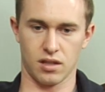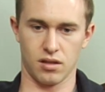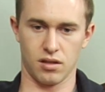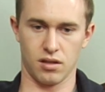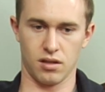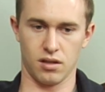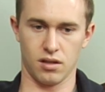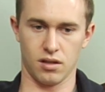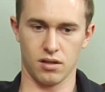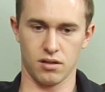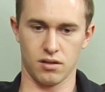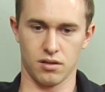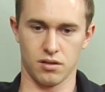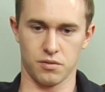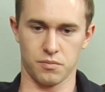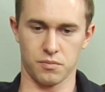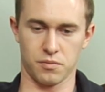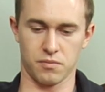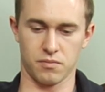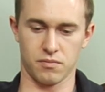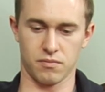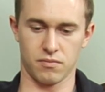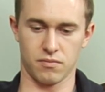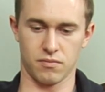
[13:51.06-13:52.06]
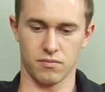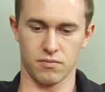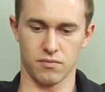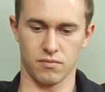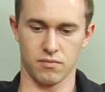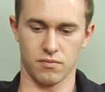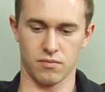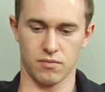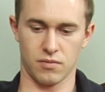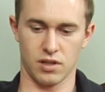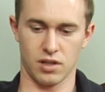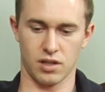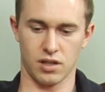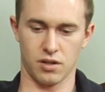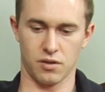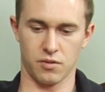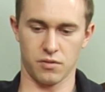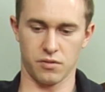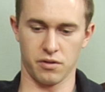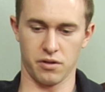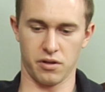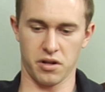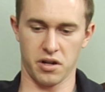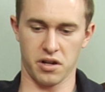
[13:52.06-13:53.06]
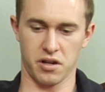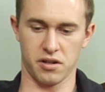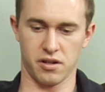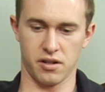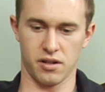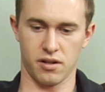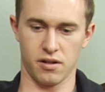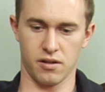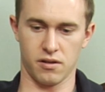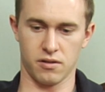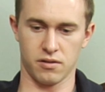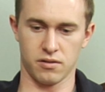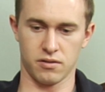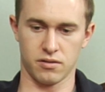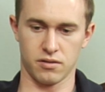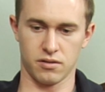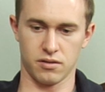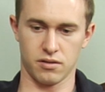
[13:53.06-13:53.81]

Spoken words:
yeah, I don't regret it at all.